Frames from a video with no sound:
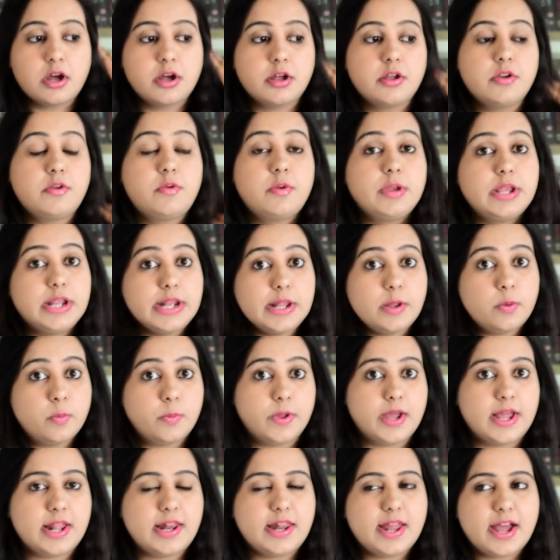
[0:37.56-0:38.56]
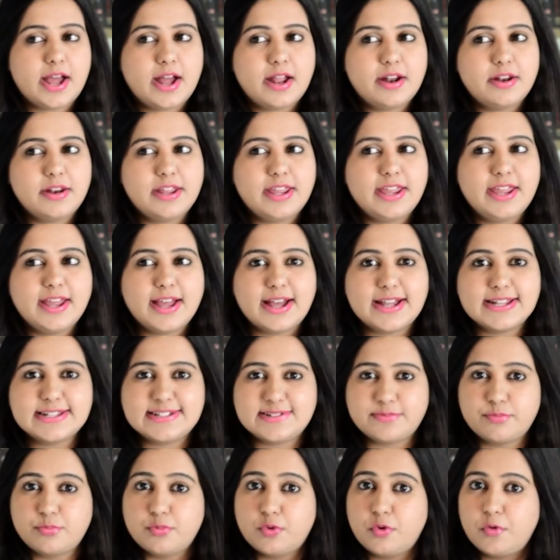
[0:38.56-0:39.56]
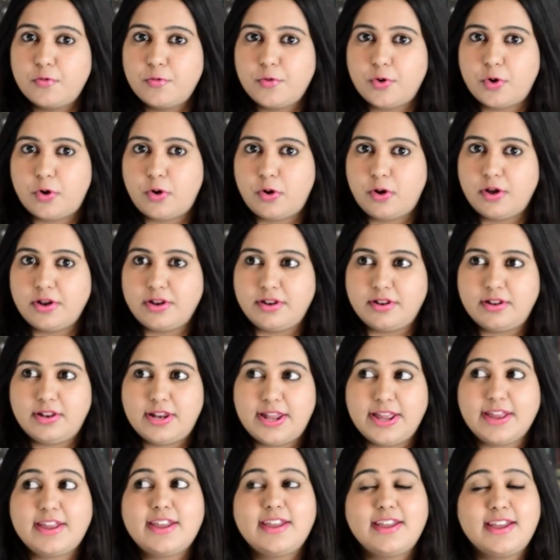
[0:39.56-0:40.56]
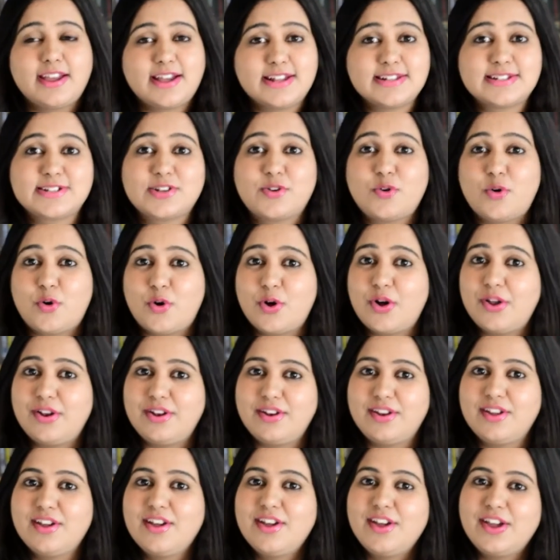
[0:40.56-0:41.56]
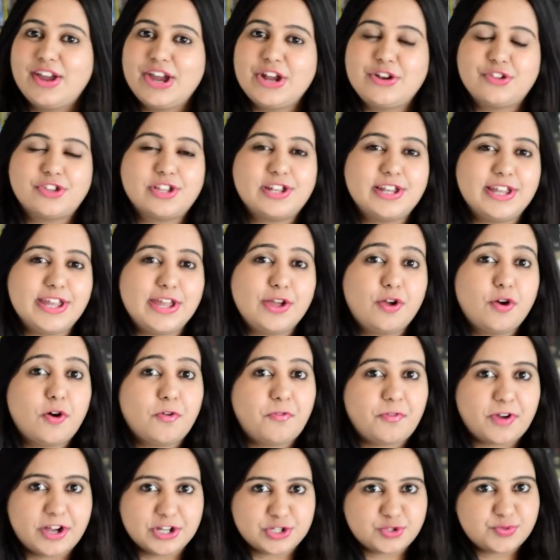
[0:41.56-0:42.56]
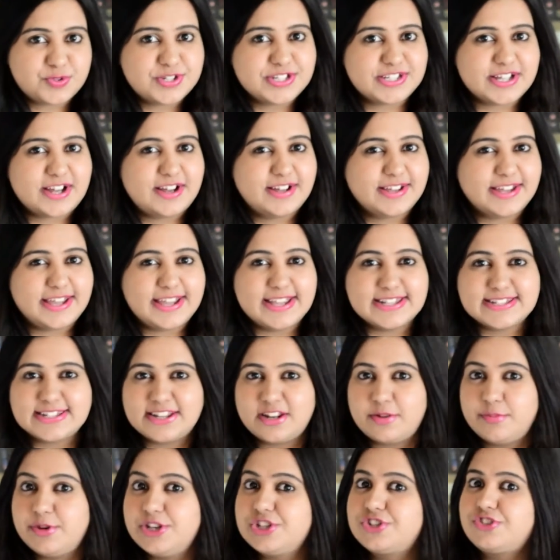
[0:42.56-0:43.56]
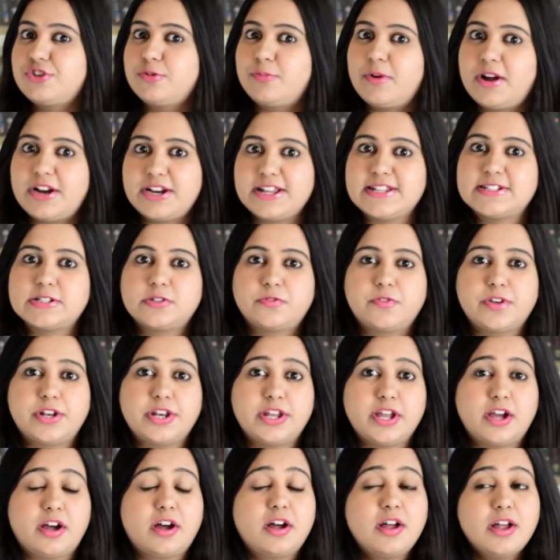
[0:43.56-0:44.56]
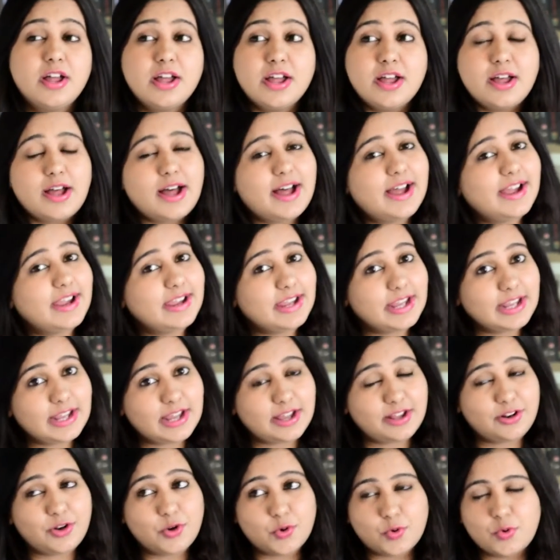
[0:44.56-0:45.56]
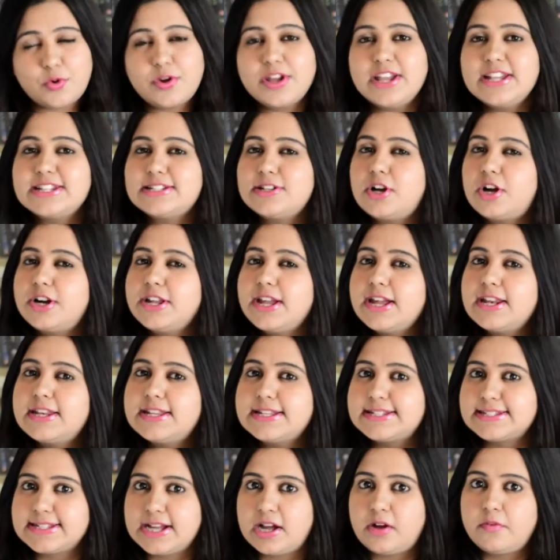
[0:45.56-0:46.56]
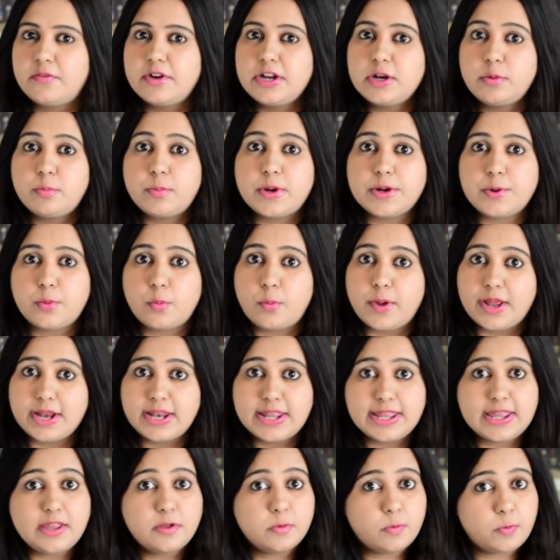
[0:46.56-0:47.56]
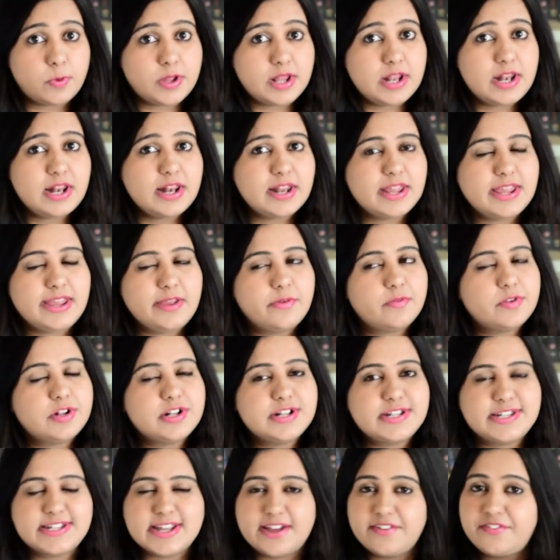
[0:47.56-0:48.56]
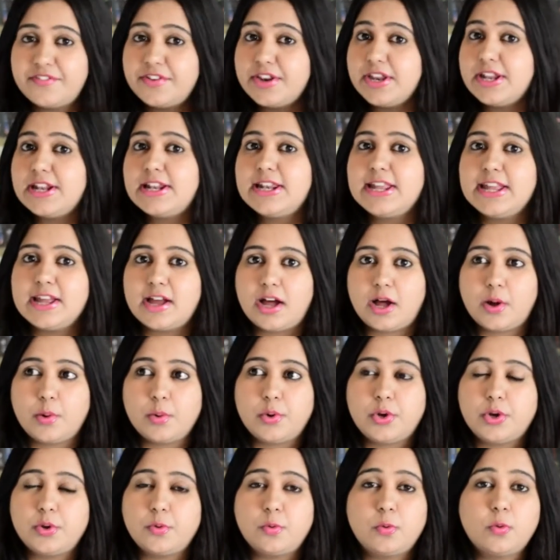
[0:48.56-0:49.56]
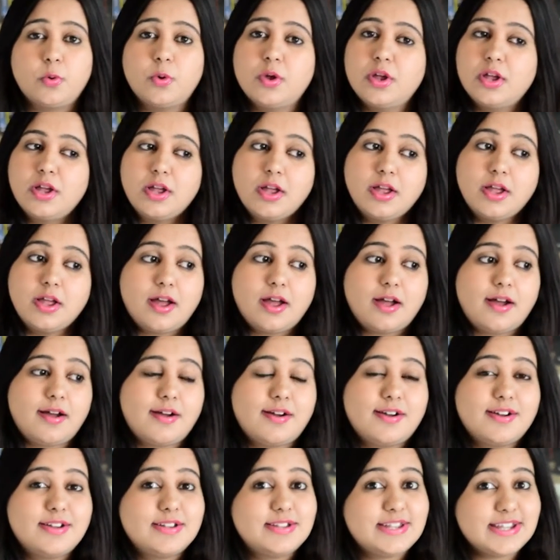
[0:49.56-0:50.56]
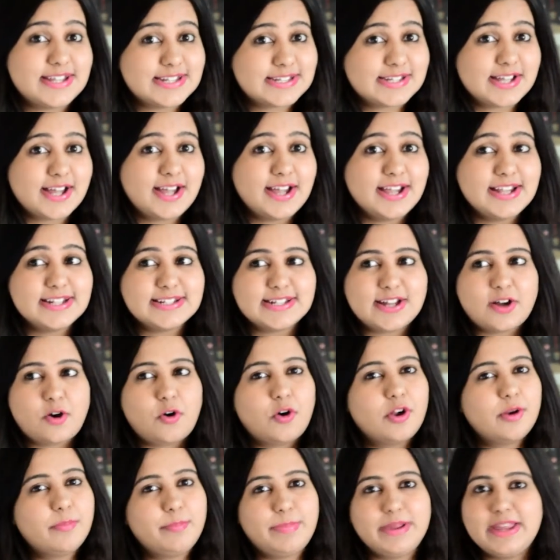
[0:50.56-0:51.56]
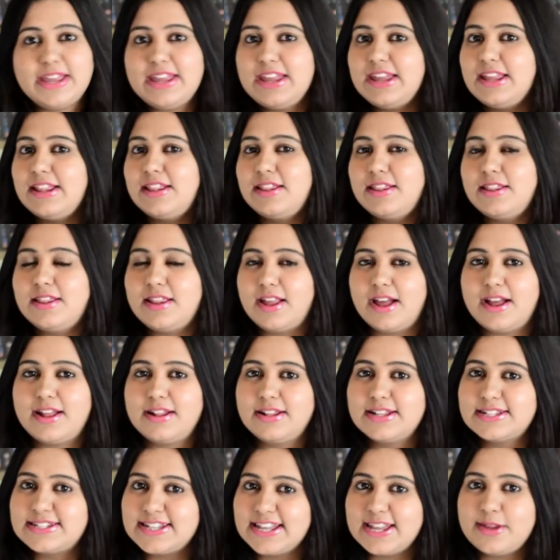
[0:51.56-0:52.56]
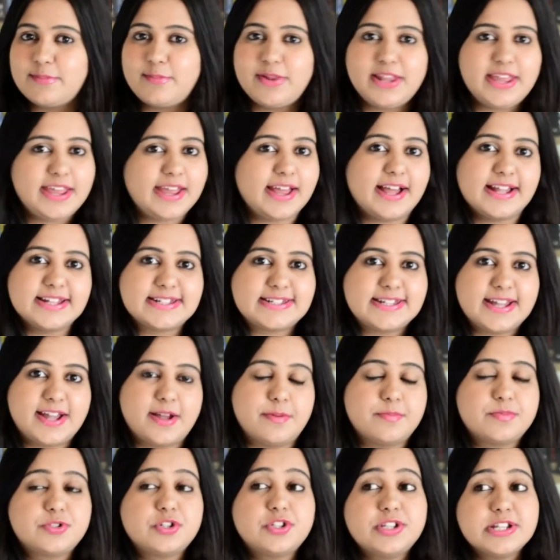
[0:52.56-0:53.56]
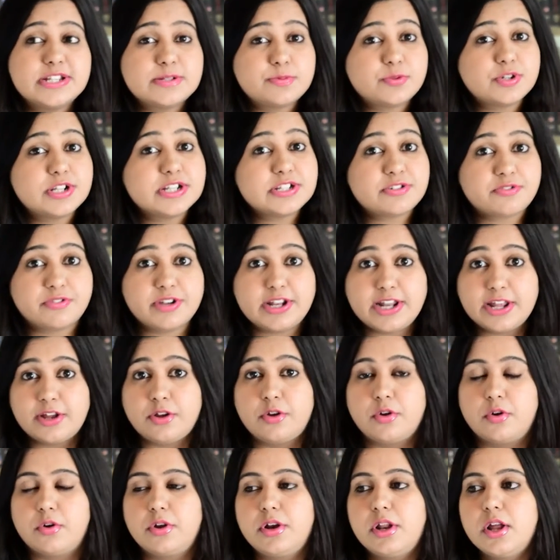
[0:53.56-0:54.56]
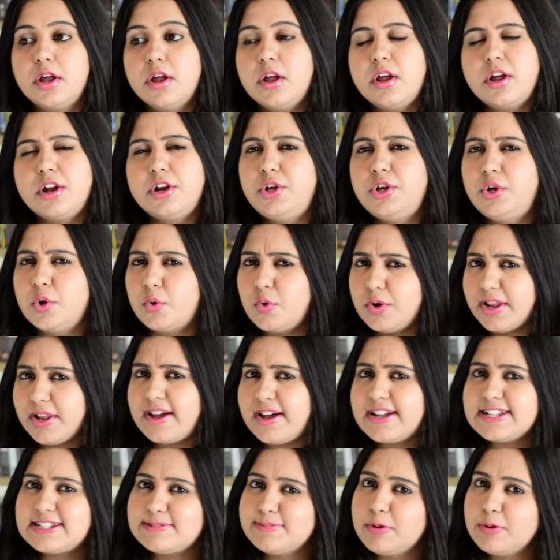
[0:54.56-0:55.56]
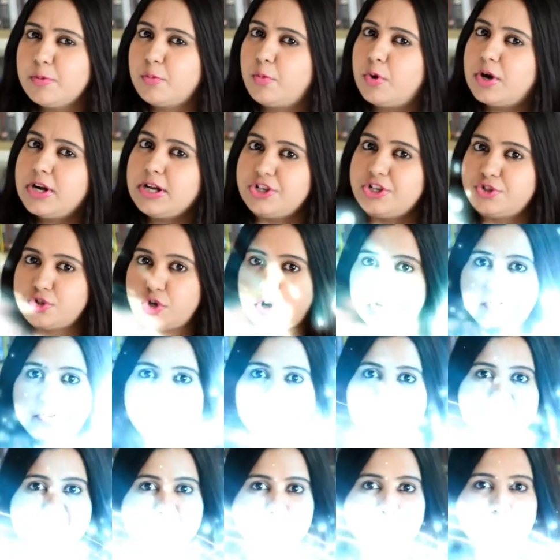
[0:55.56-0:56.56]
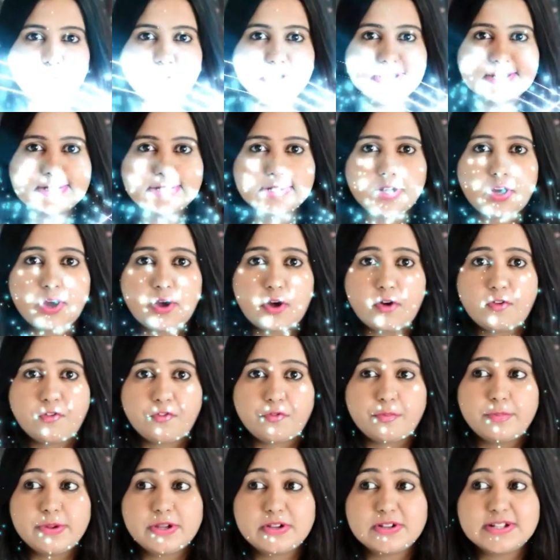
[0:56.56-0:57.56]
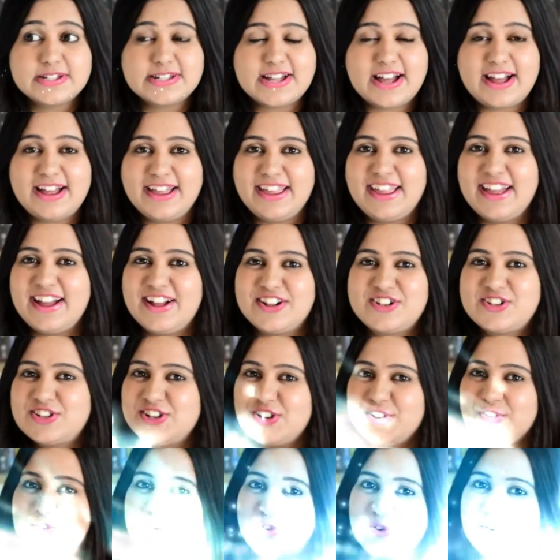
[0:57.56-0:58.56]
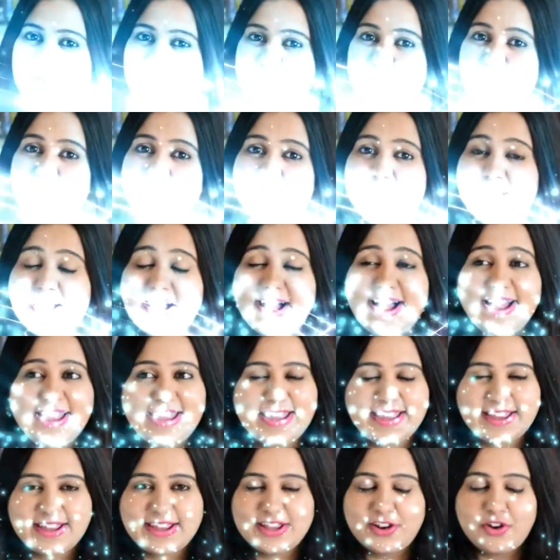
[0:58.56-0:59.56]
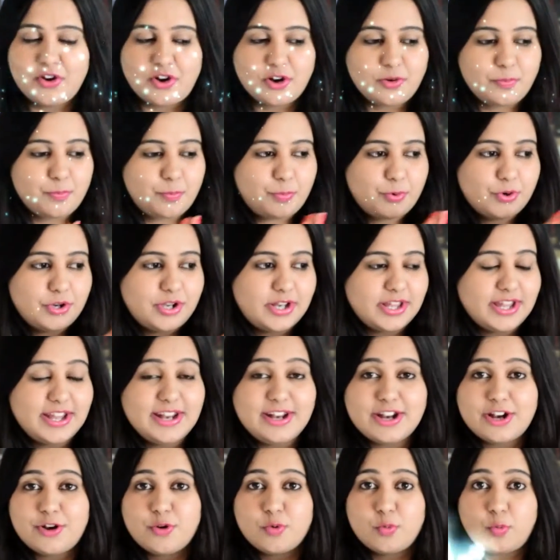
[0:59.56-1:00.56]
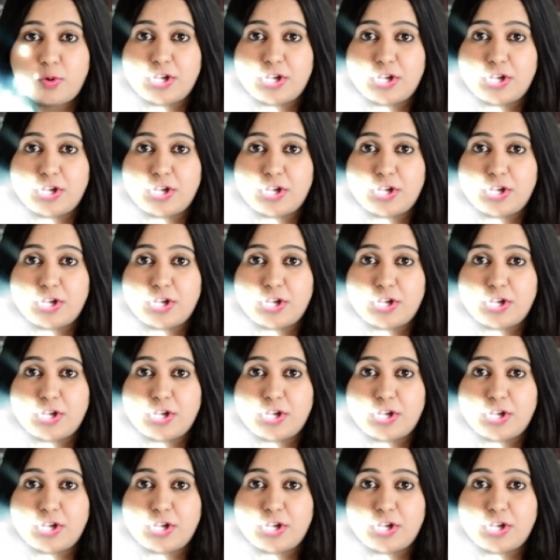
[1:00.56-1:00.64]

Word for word: really well and he has moved on, like he has gone into the league of Ashwin Sanghis and Amish Tripathis of India. I know he's not yet discovered, but when he will, he will definitely outdo uh, these guys or be in the same league as them. So this book is really good. Don't ask me what genre this book is of because I actually don't know. I cannot put it into